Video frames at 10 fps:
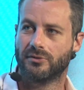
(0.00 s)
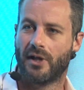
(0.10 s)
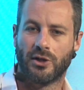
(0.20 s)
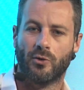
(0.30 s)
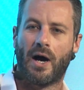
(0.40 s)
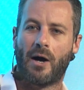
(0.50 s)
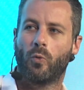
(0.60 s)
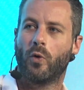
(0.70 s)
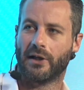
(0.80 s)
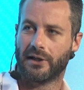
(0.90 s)
that you are
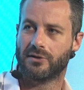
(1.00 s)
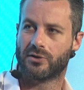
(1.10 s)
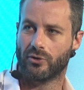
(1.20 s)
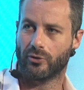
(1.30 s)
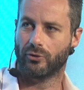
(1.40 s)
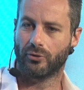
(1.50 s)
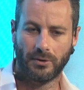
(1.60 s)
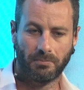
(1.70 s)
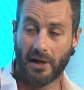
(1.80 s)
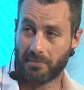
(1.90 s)
willing to
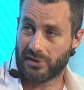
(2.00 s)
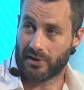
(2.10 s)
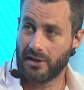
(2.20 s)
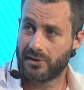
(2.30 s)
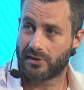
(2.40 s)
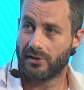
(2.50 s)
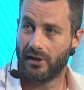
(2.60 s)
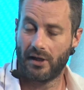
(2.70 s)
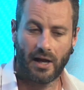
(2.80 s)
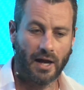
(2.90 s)
make mistakes
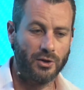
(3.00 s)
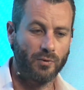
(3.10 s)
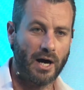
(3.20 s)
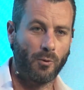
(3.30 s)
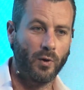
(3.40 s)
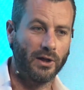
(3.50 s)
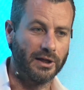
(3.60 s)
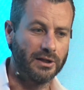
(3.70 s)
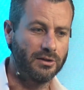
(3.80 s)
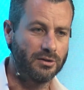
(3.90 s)
and you are
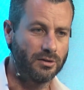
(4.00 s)
willing